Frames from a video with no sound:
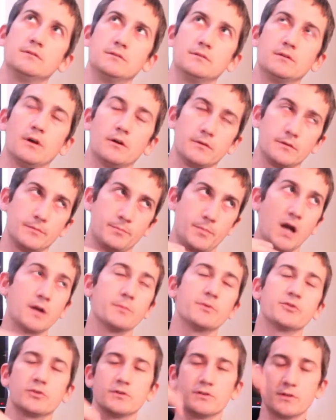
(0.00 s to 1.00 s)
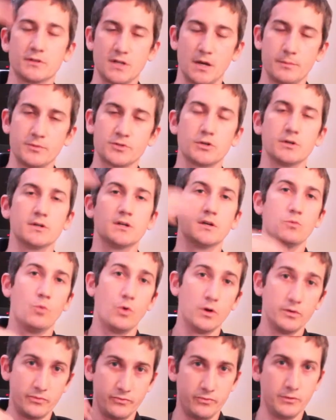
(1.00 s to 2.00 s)
or the bottom of the screen to the top of the screen in
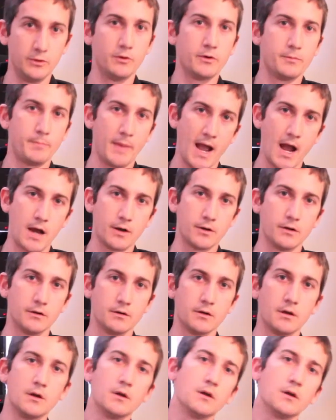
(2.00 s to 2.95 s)
one fluid pattern.